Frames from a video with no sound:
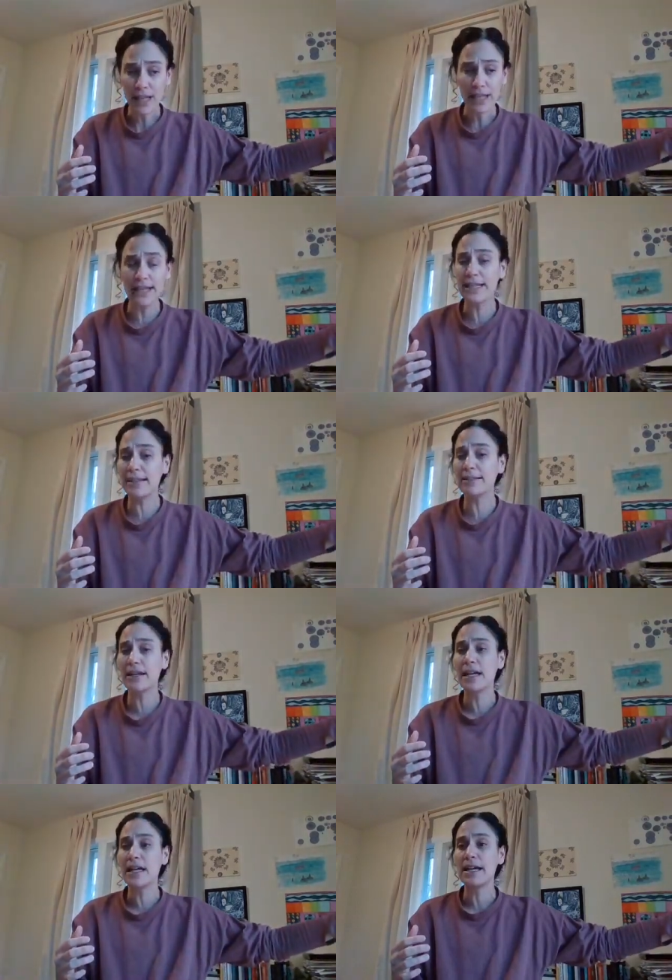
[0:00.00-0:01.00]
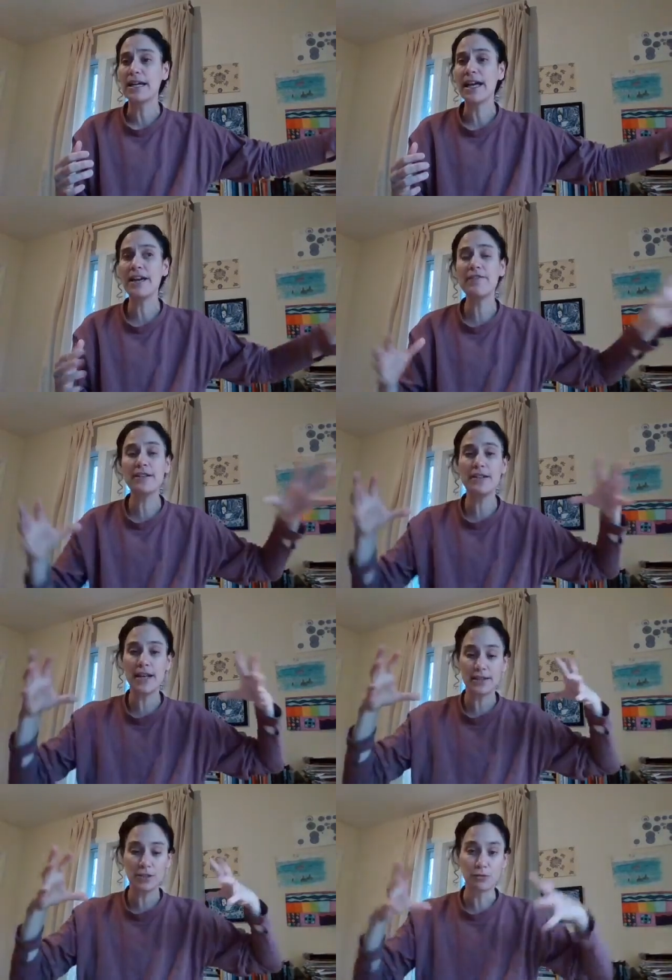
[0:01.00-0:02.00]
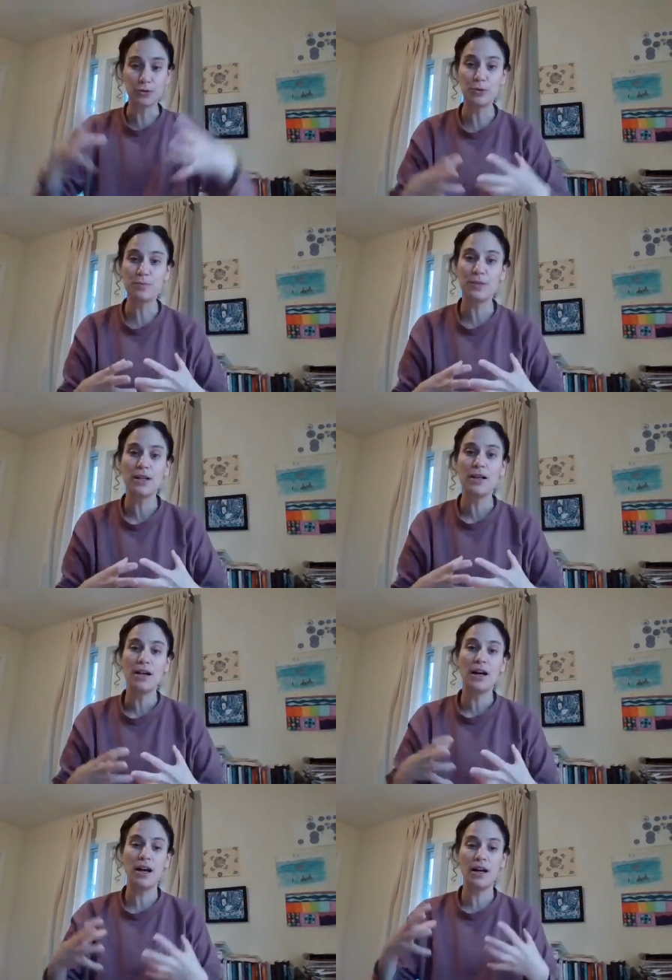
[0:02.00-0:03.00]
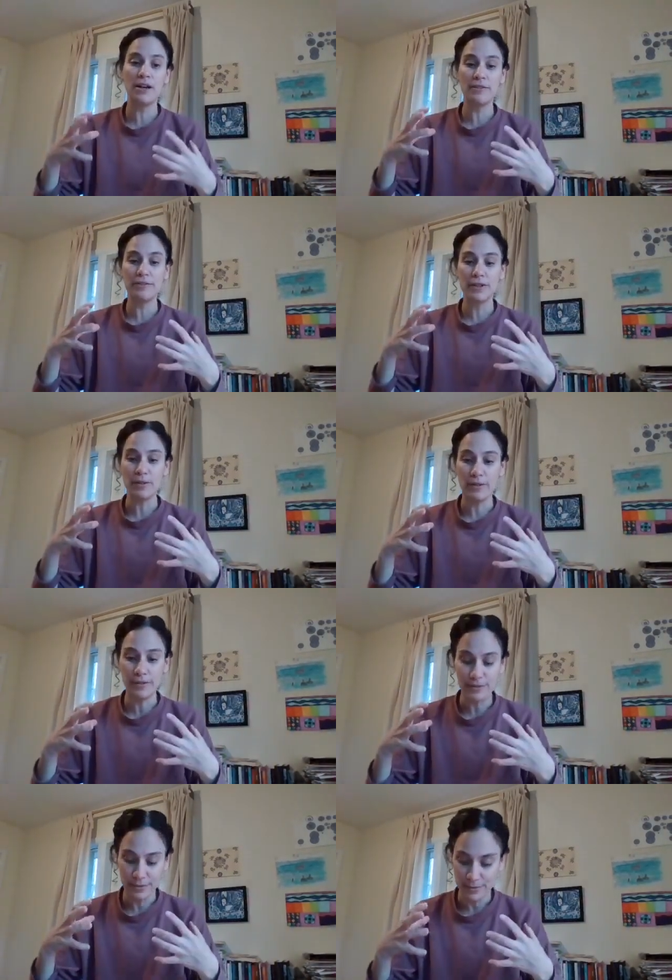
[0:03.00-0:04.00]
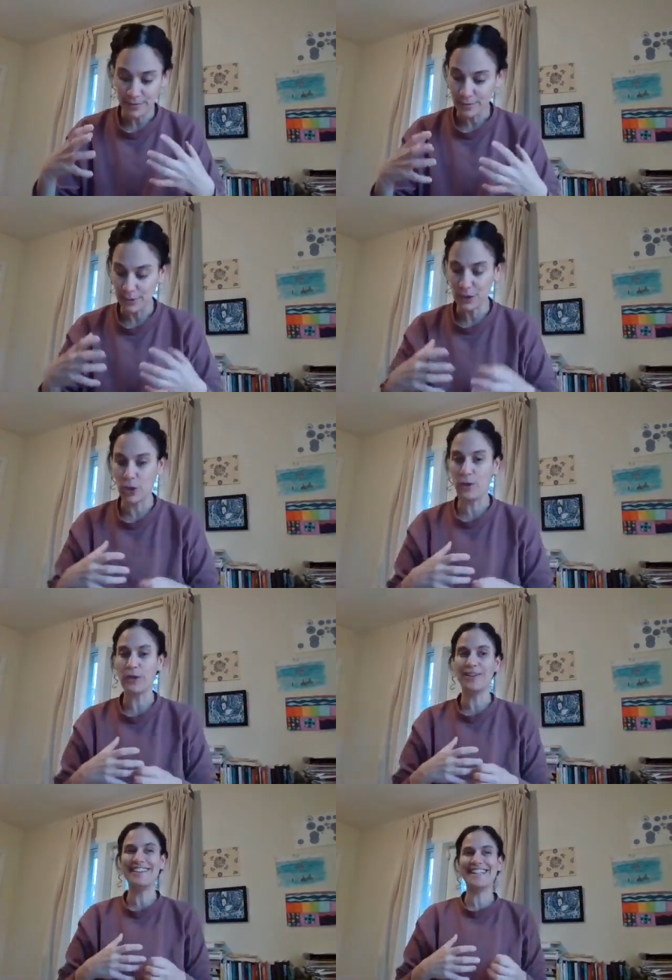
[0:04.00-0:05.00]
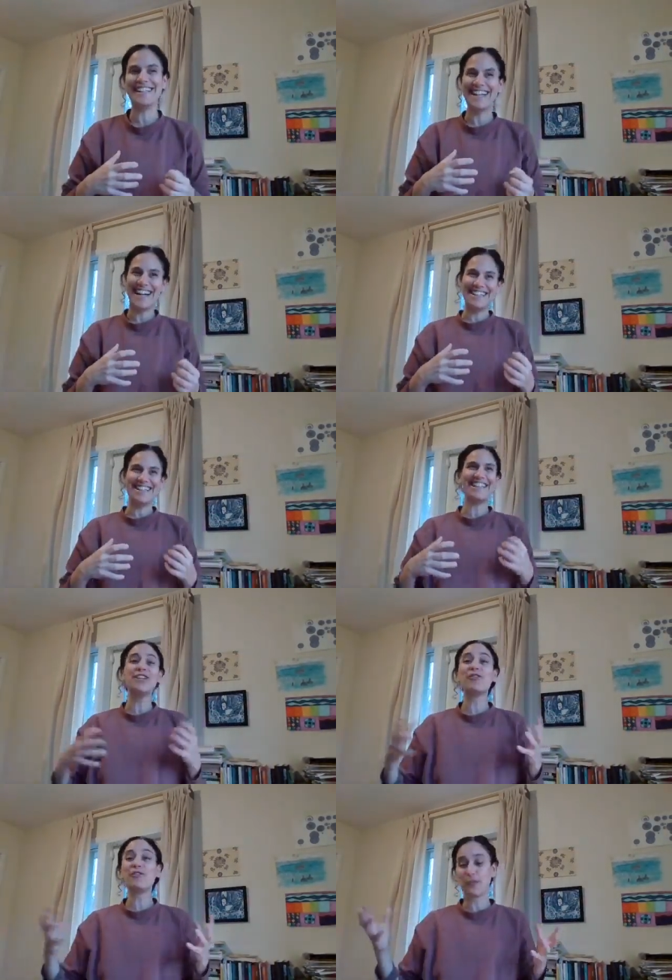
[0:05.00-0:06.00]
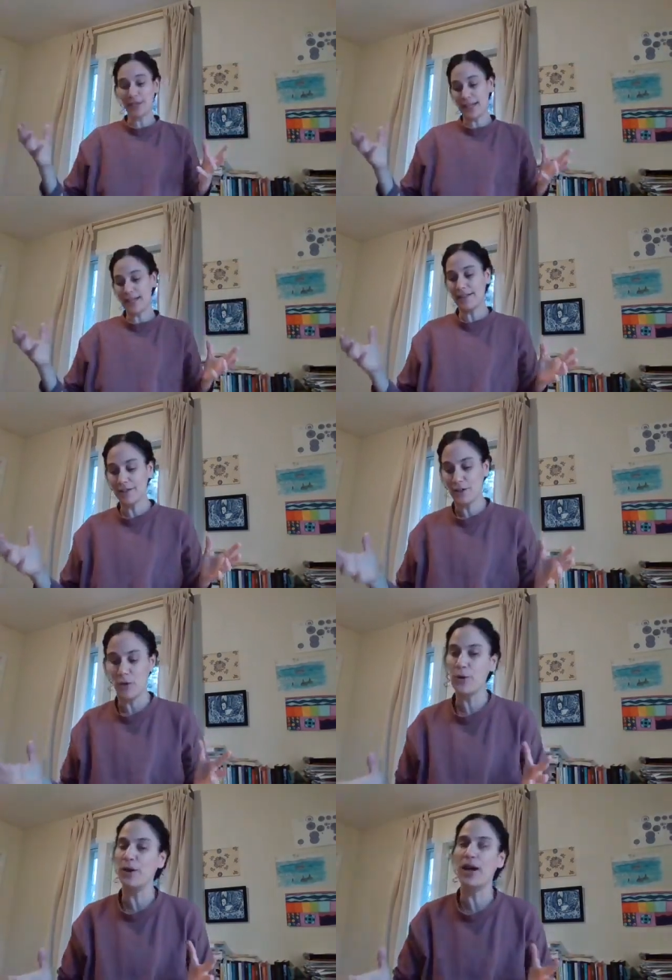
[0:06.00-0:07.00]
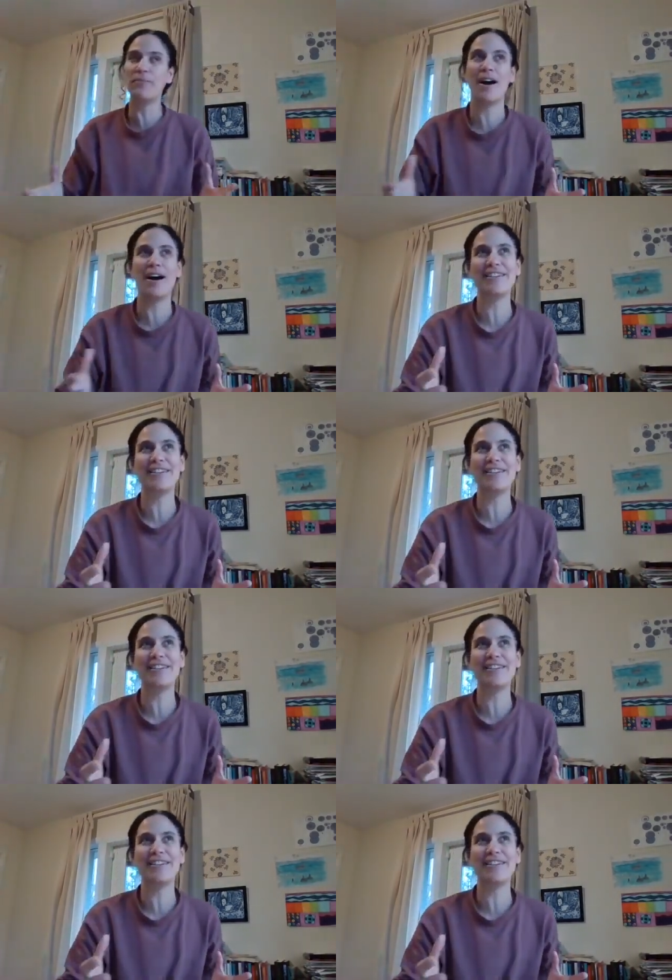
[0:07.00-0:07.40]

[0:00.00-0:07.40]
And having that group of, you know, ego free, and